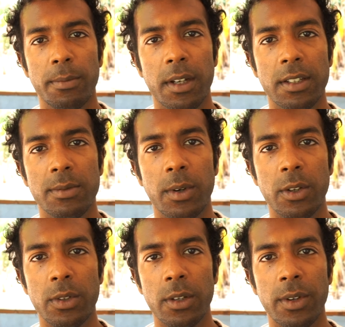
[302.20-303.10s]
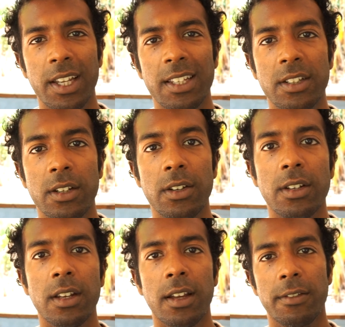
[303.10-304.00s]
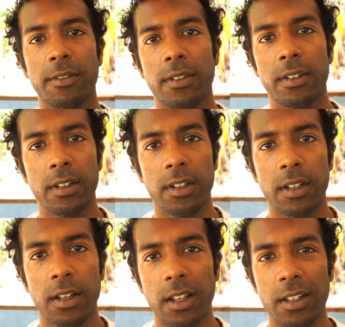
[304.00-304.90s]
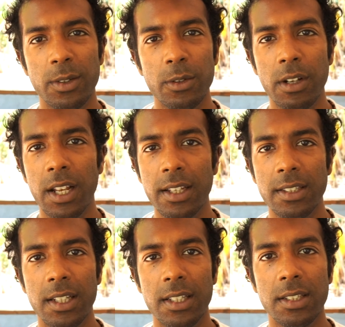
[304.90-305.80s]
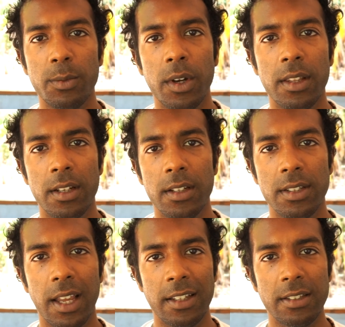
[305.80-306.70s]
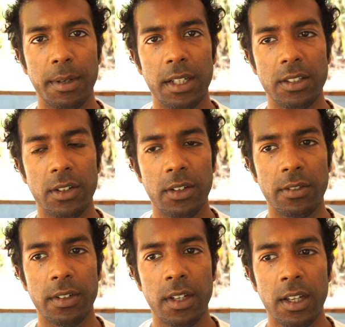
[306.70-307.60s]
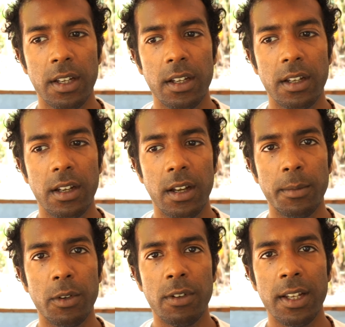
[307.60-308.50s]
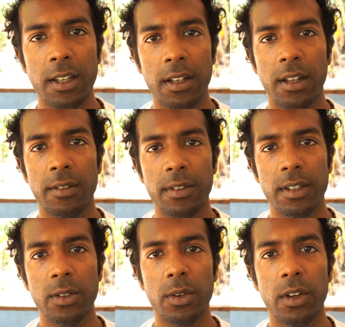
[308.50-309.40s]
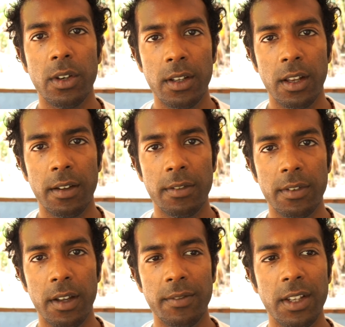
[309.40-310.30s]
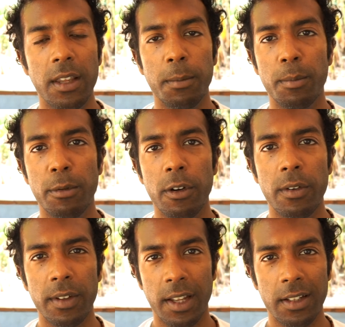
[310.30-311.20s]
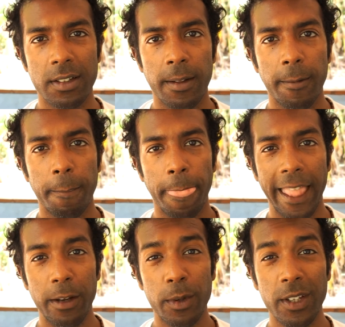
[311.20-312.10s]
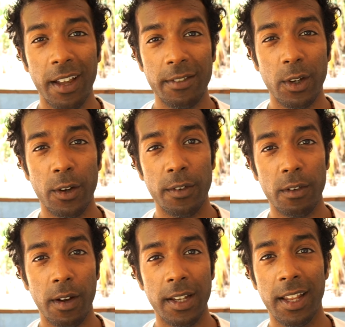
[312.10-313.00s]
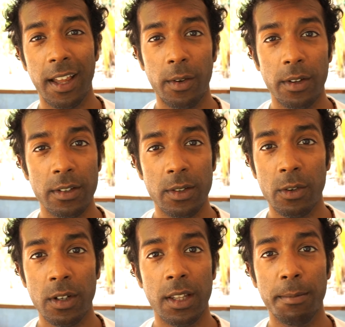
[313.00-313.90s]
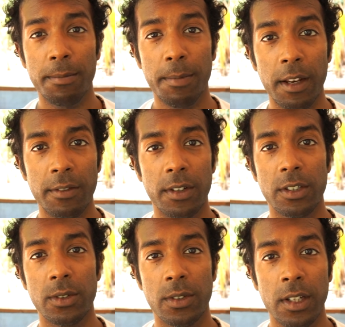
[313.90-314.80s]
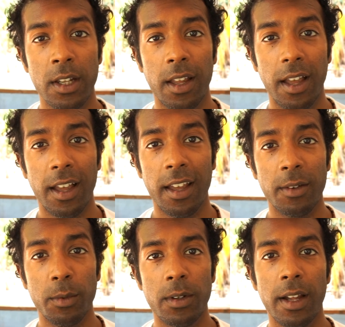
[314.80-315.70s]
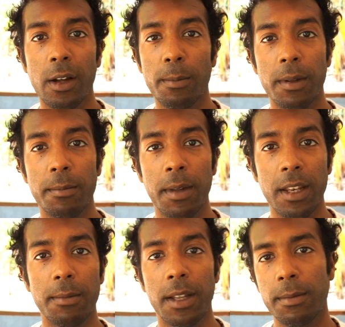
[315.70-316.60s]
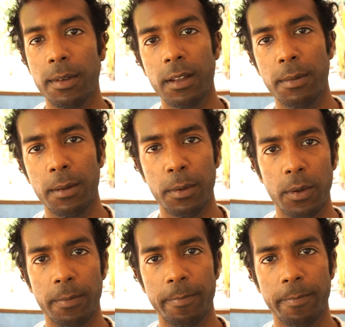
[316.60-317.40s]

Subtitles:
because what you're doing isn't good enough. And this all relates to this worthiness aspect of, I'm not ready enough, it's not good enough, I have to keep improving it. What you have to offer right now is already beneficial and will help many, many, many people.